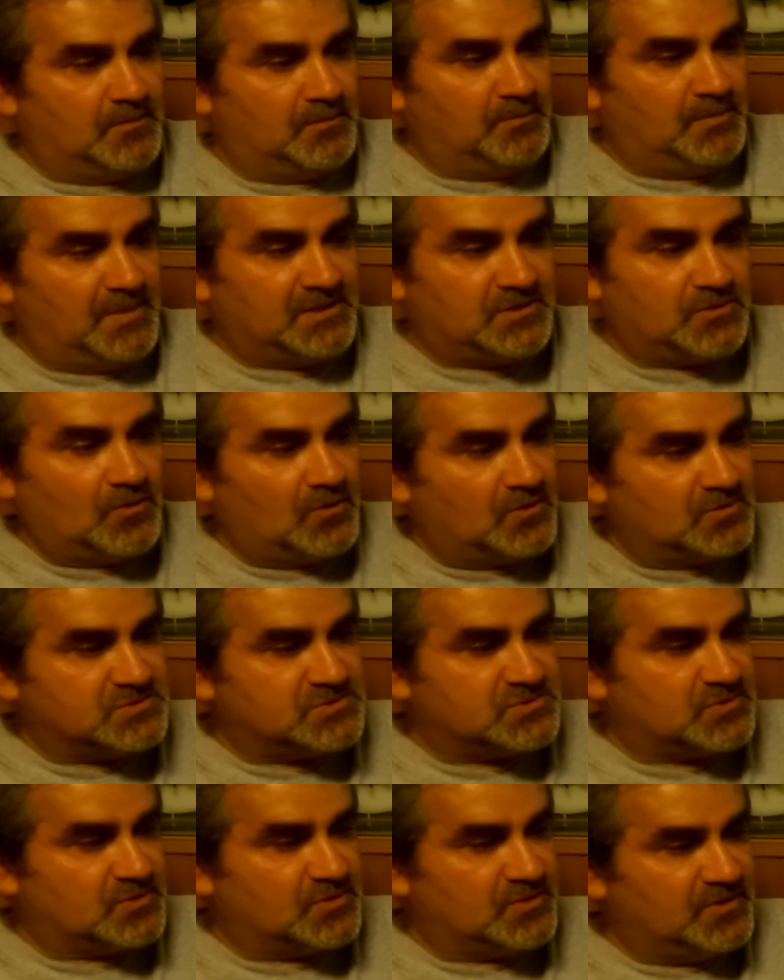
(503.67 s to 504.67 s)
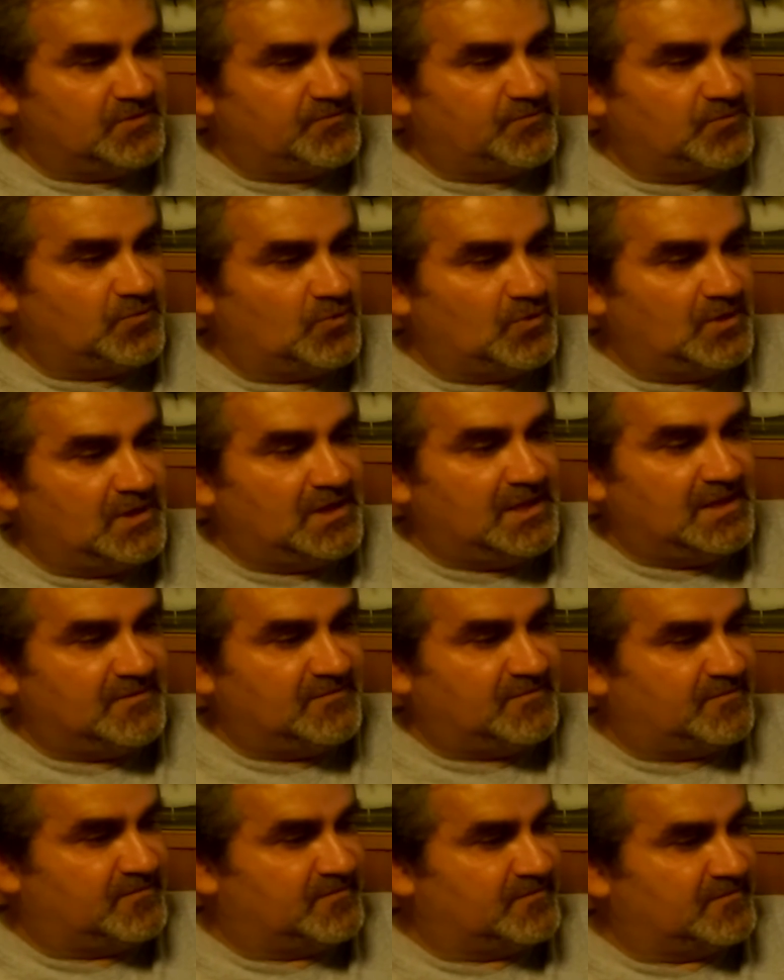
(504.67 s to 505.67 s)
But also, if you leave